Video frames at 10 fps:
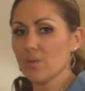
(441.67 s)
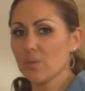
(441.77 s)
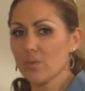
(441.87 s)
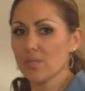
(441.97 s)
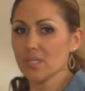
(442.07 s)

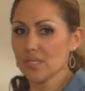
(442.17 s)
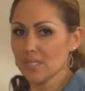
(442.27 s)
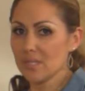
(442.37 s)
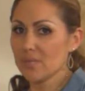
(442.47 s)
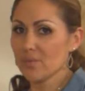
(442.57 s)

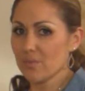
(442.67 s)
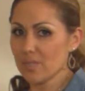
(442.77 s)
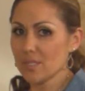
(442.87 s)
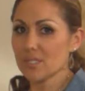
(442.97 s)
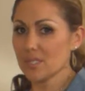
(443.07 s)
really,
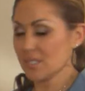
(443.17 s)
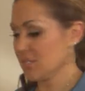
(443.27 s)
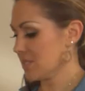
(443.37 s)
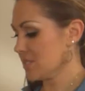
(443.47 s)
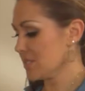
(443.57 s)
really delicious